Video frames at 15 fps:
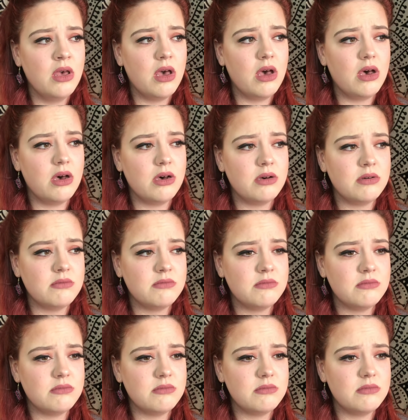
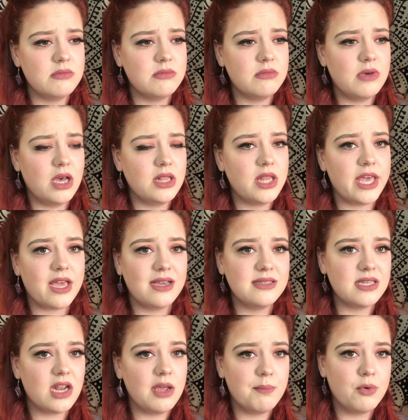Like I said,
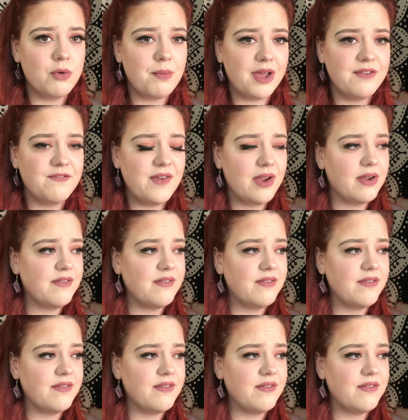I bought mine very,